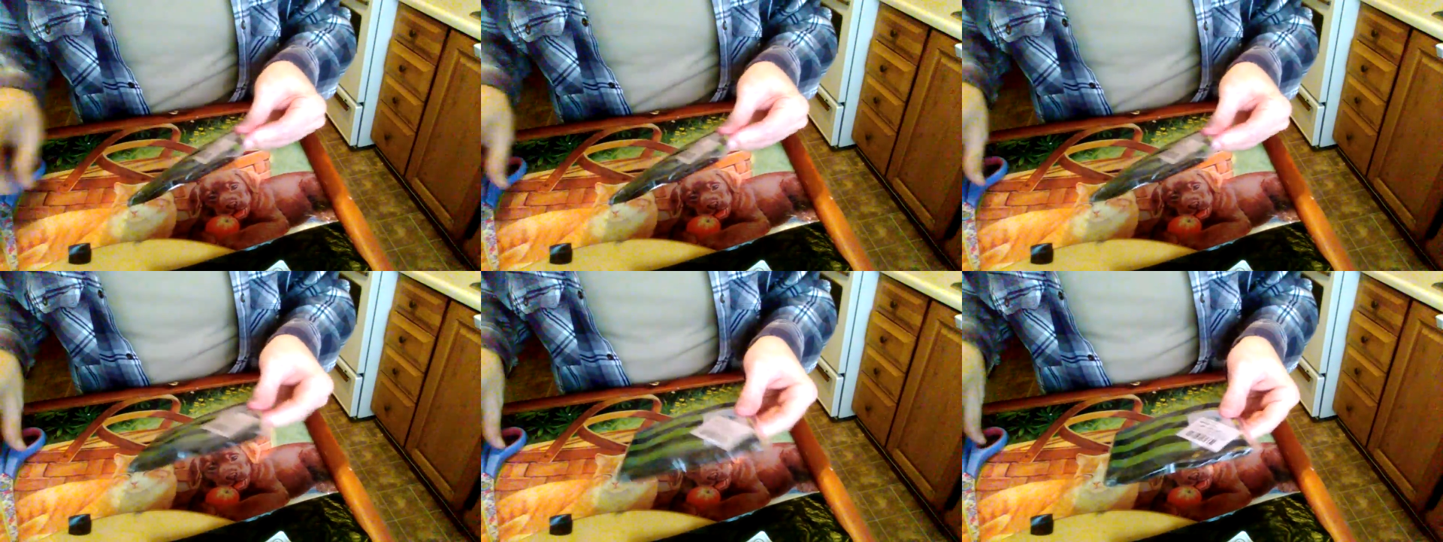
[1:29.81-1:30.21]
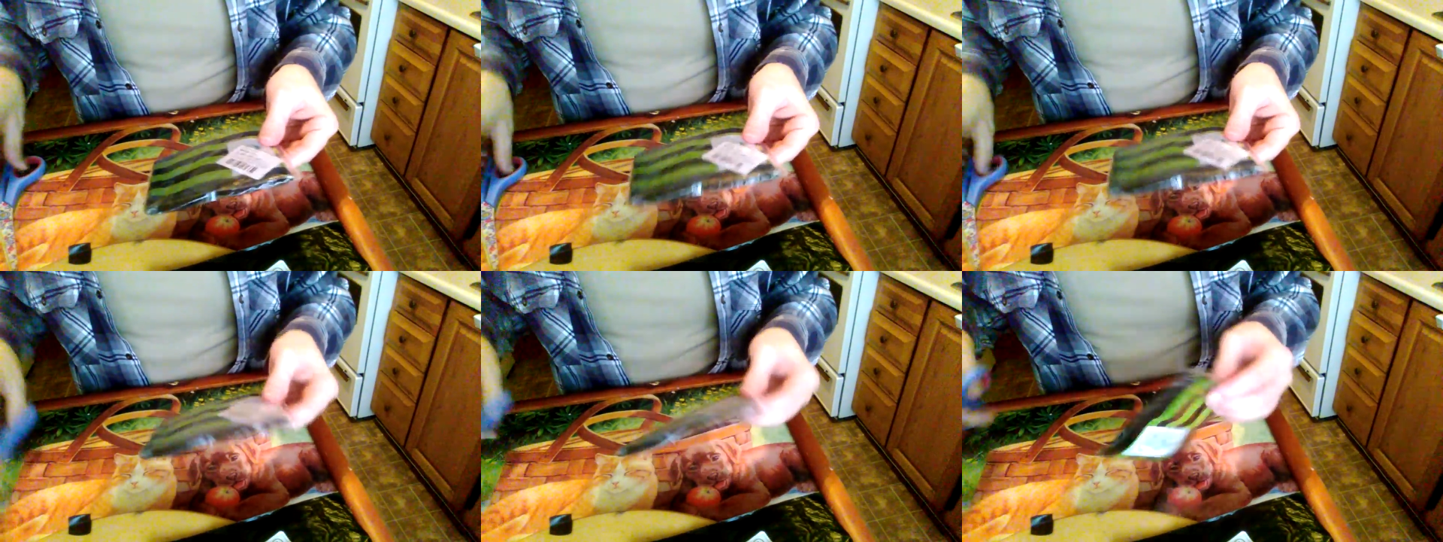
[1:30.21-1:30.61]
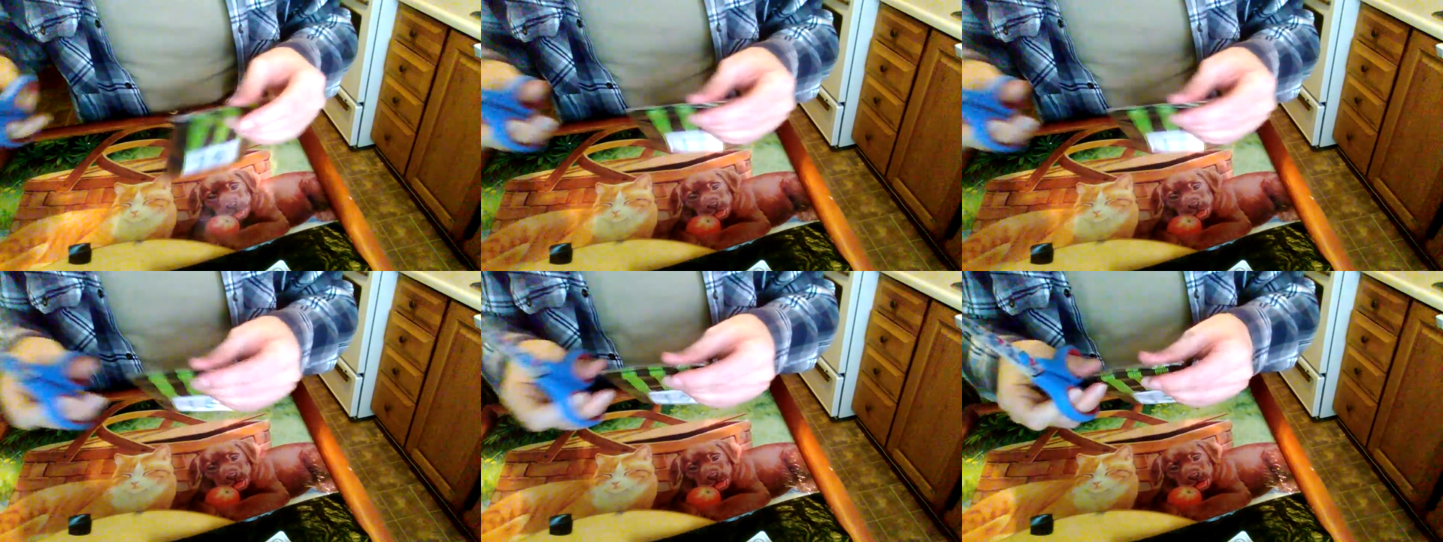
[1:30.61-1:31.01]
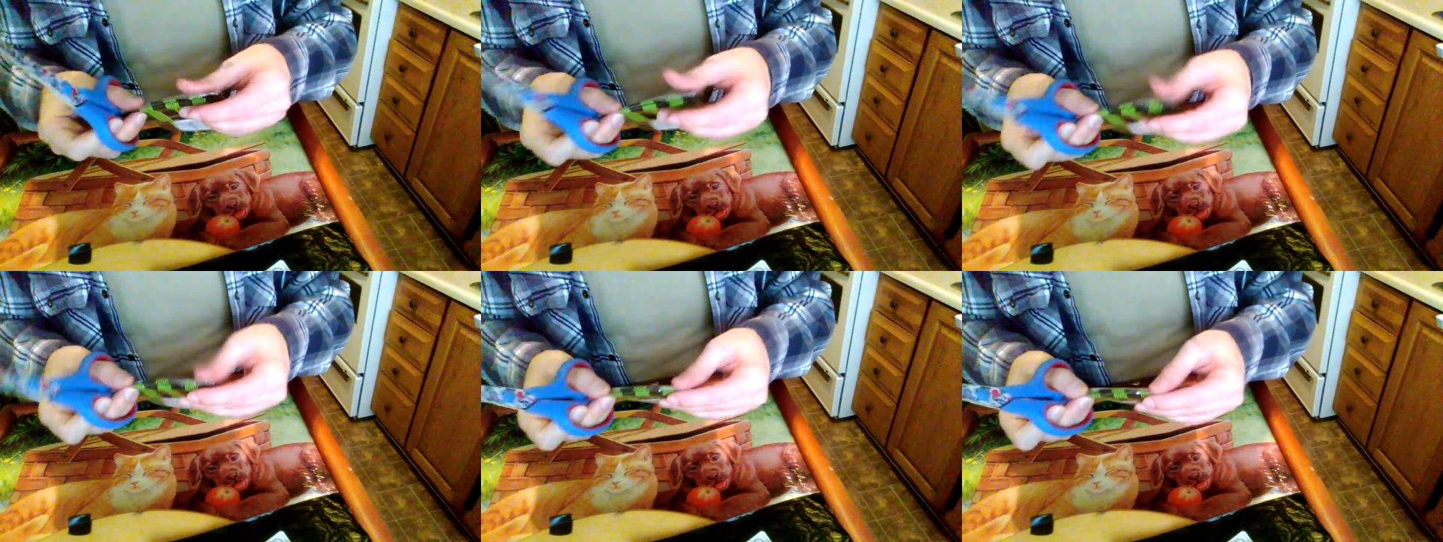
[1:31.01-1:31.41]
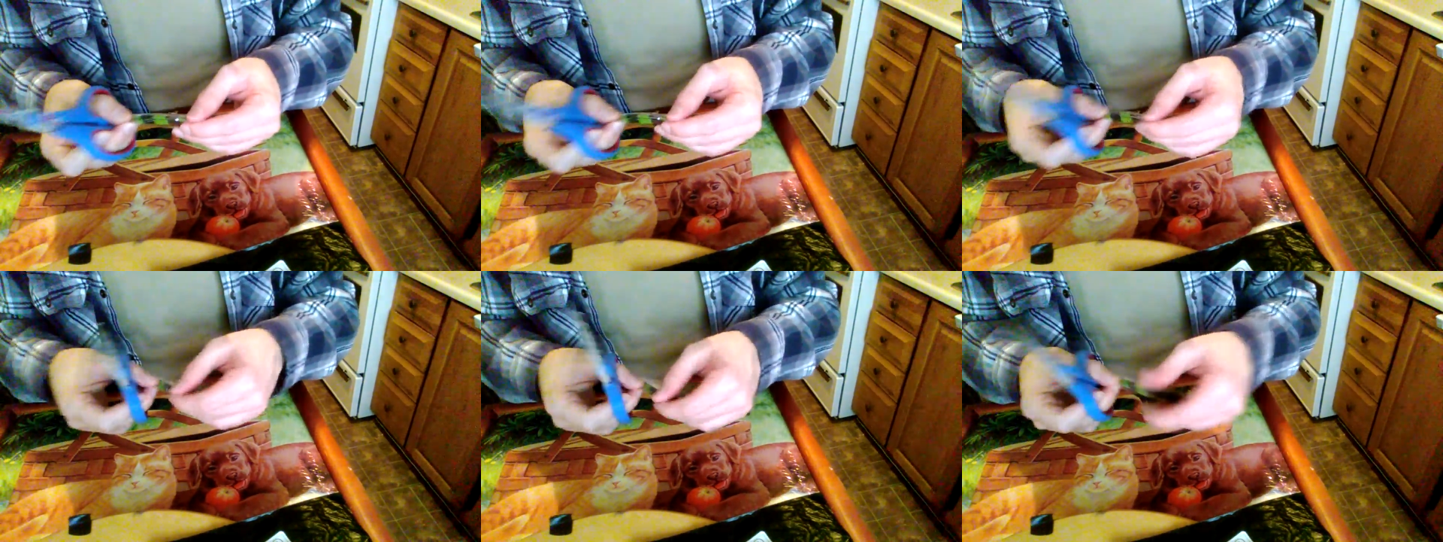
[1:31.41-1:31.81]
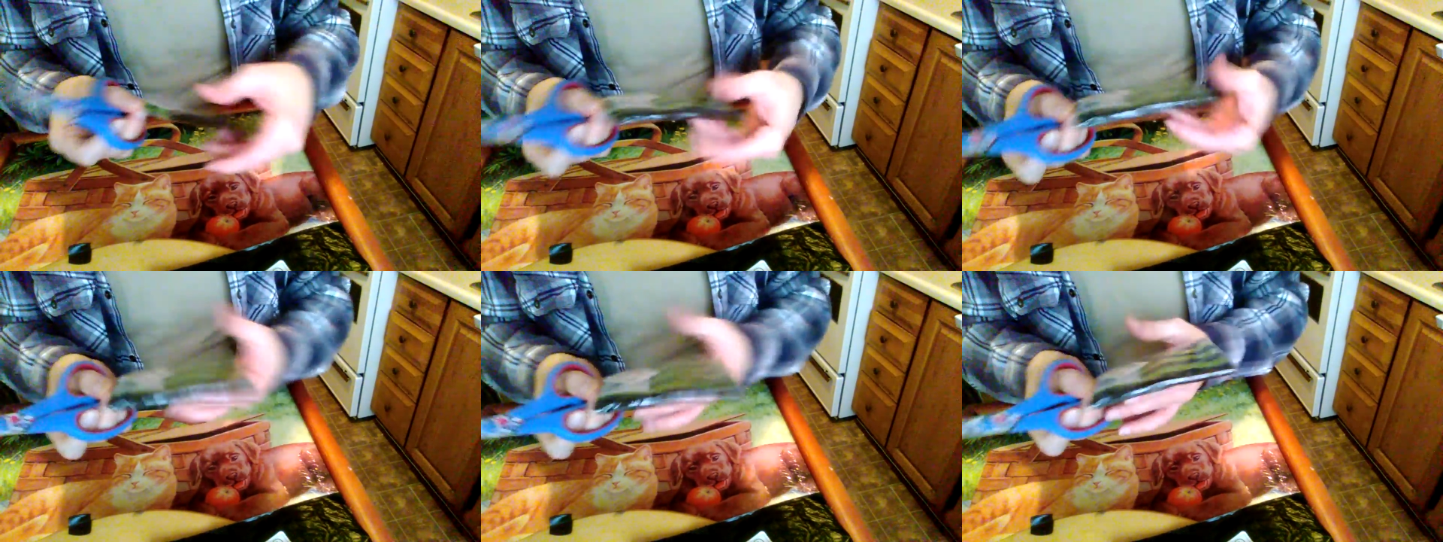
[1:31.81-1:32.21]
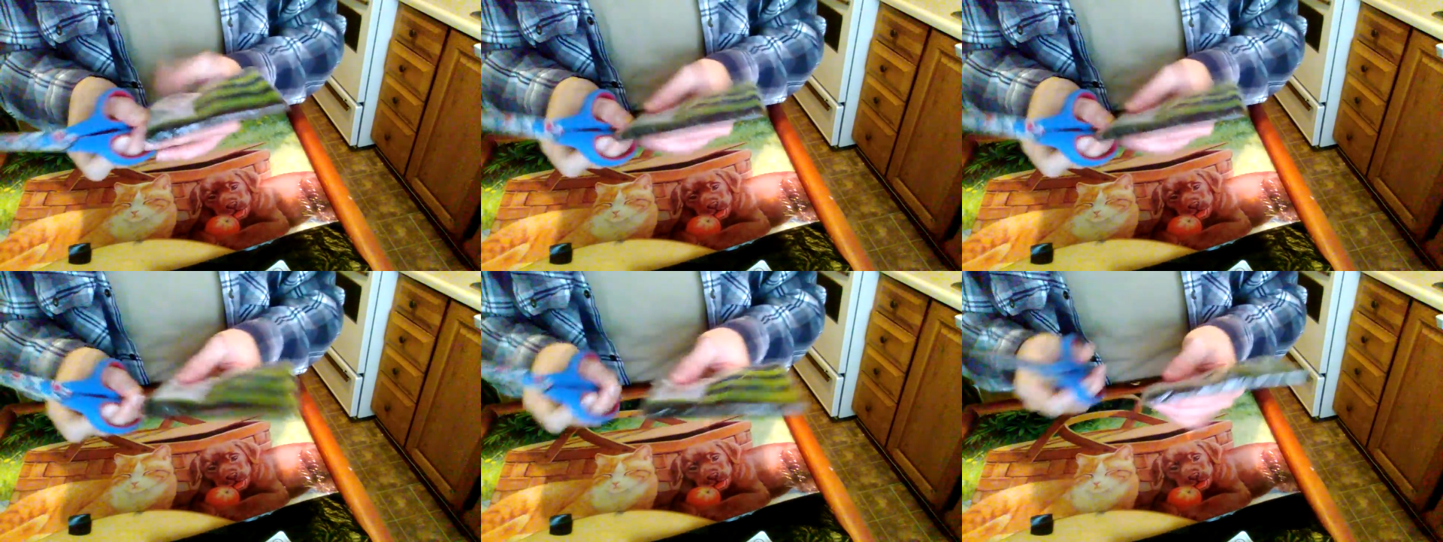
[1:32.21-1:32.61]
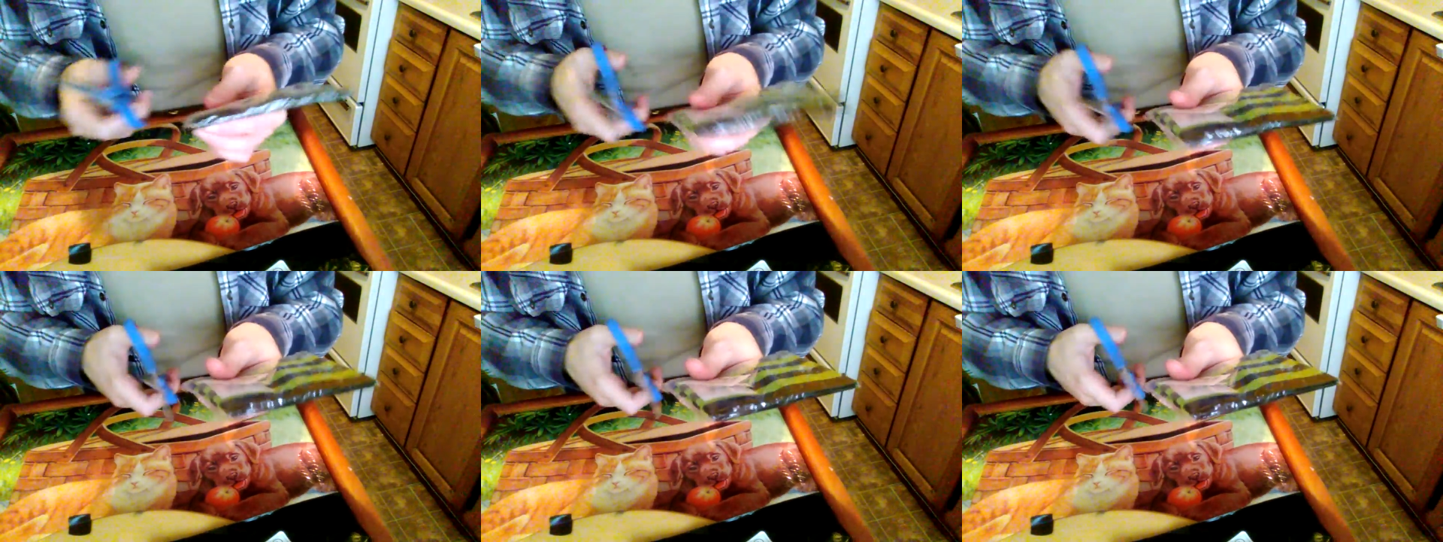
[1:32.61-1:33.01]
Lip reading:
(no speaker visible)